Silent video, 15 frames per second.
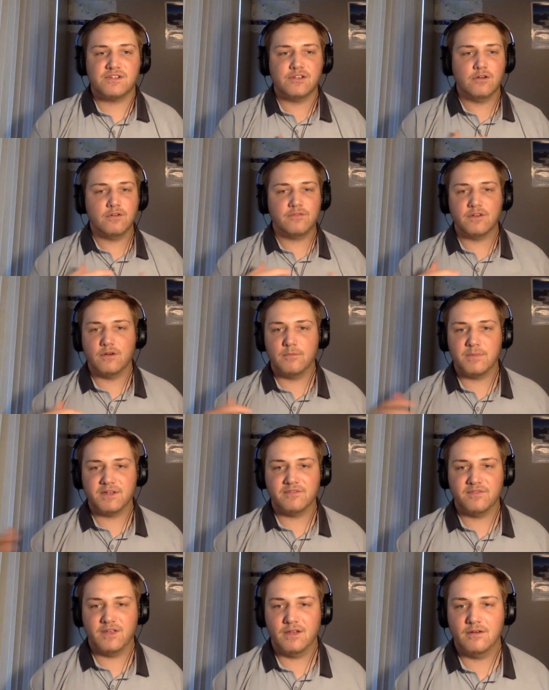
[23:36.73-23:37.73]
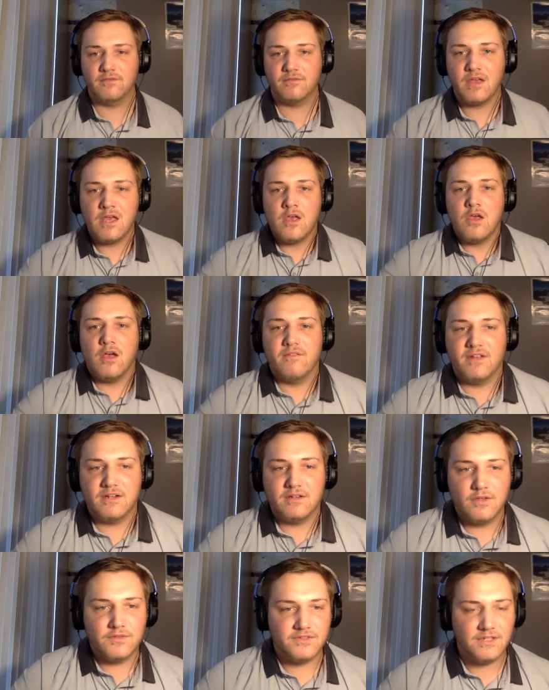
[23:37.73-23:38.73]
So if you're a big fan of any
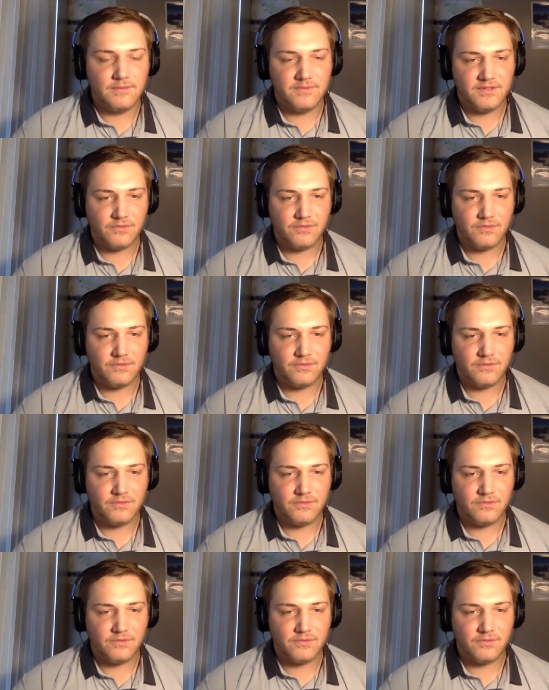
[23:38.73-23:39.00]
of those teams,